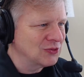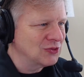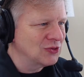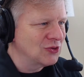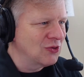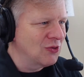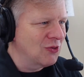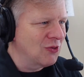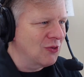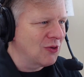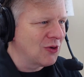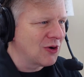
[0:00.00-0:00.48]

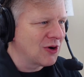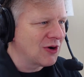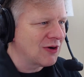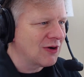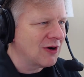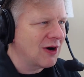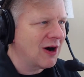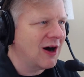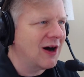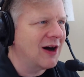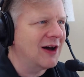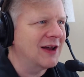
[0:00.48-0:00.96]
your
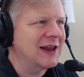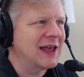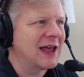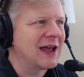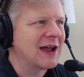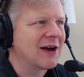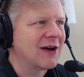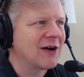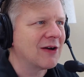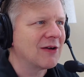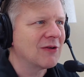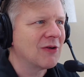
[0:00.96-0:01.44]

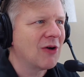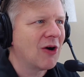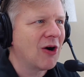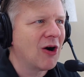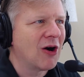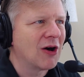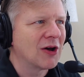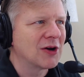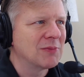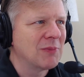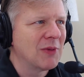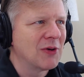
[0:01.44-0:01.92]
on-air
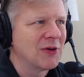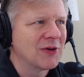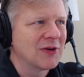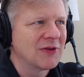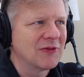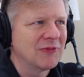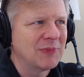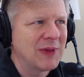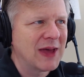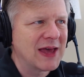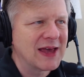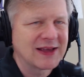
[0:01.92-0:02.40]

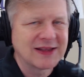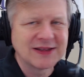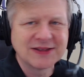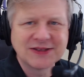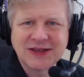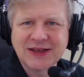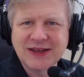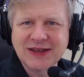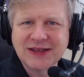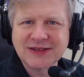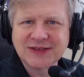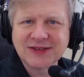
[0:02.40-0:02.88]
automotive
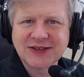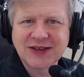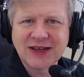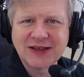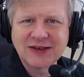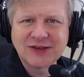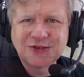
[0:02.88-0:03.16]
magazine. Stay